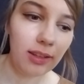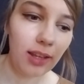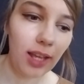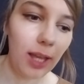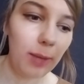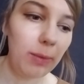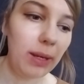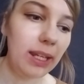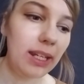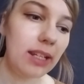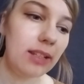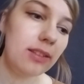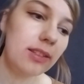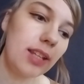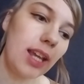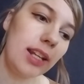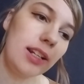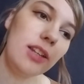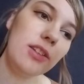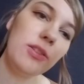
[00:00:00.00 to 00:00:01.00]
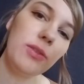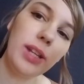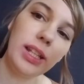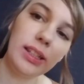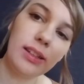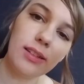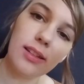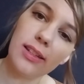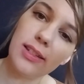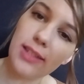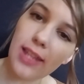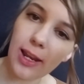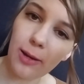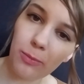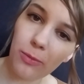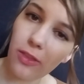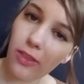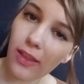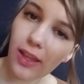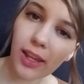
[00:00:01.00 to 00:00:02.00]
I mean, it's kind of doing the
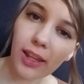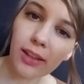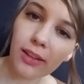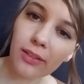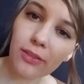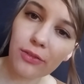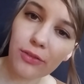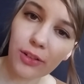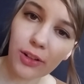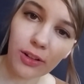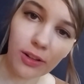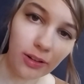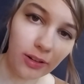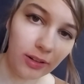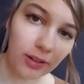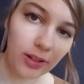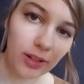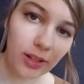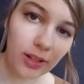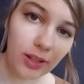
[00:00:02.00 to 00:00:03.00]
same thing for,